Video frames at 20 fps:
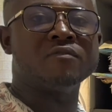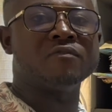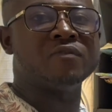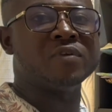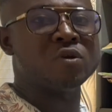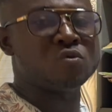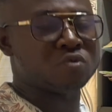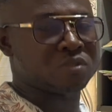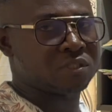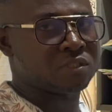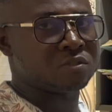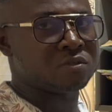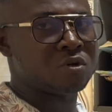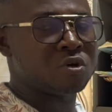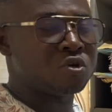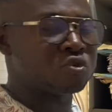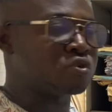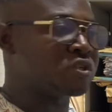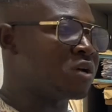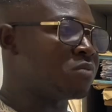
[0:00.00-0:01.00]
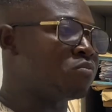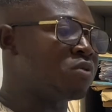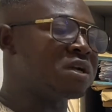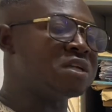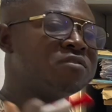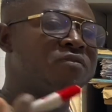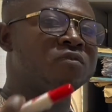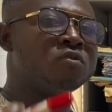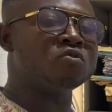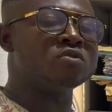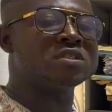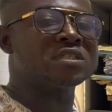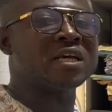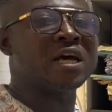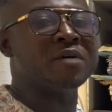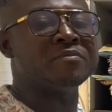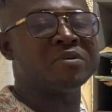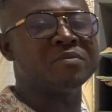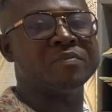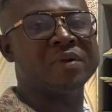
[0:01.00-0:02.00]
fluids. So the body fluids
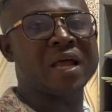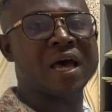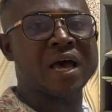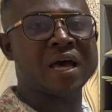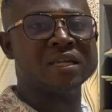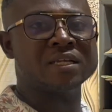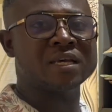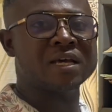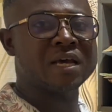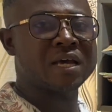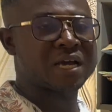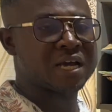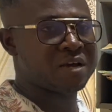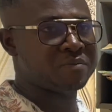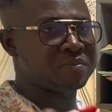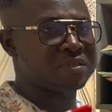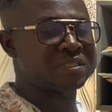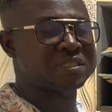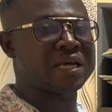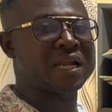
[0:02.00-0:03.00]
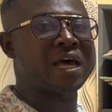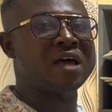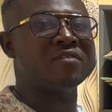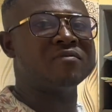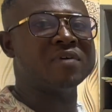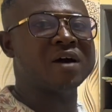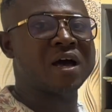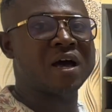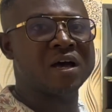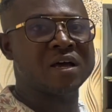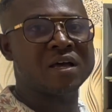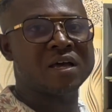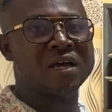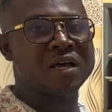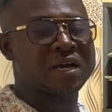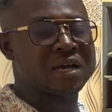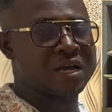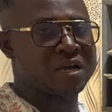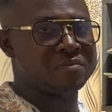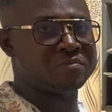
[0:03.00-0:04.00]
can be blood, can be saliva,
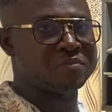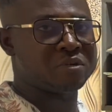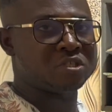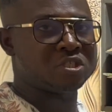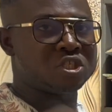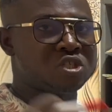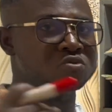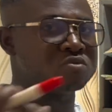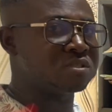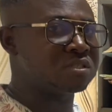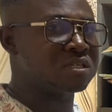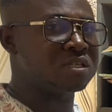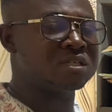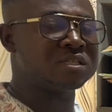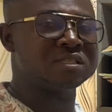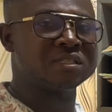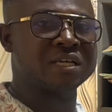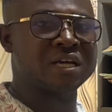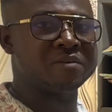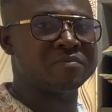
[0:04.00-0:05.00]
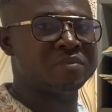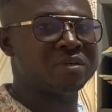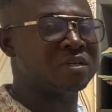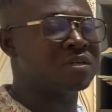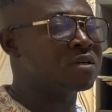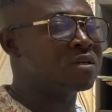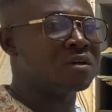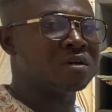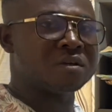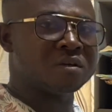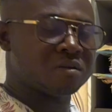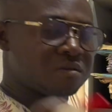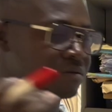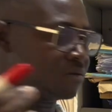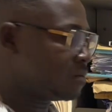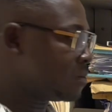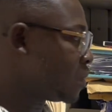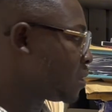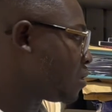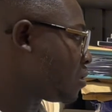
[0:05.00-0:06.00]
can be juices, can be
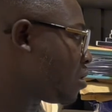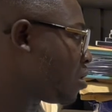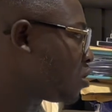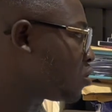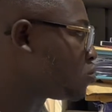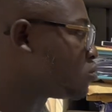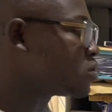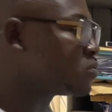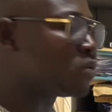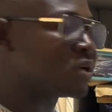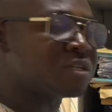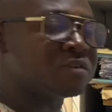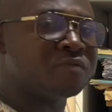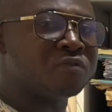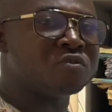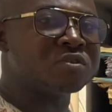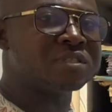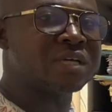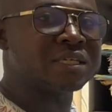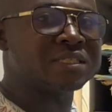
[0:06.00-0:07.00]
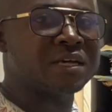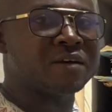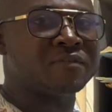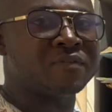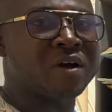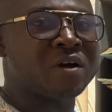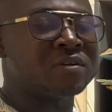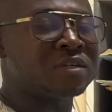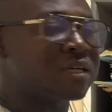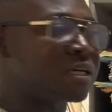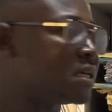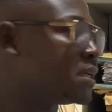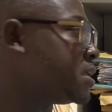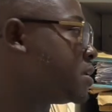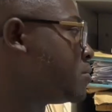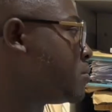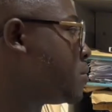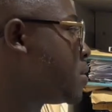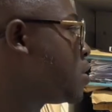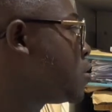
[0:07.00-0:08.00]
all those body fluids that are found in
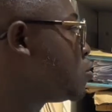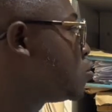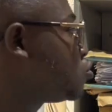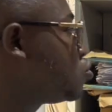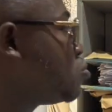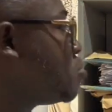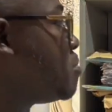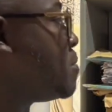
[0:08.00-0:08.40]
them to